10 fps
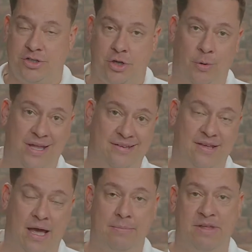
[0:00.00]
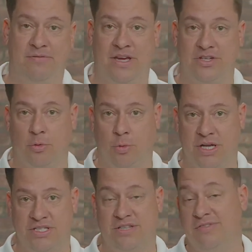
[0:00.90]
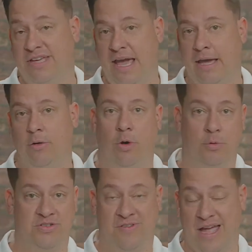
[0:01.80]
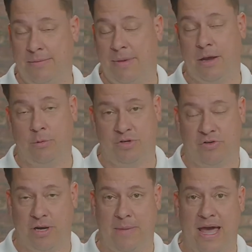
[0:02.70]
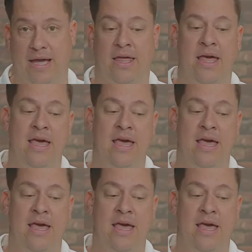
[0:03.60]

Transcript: So at the time, the investor was the VA, or it was Fannie Mae, or it was Freddie Mac.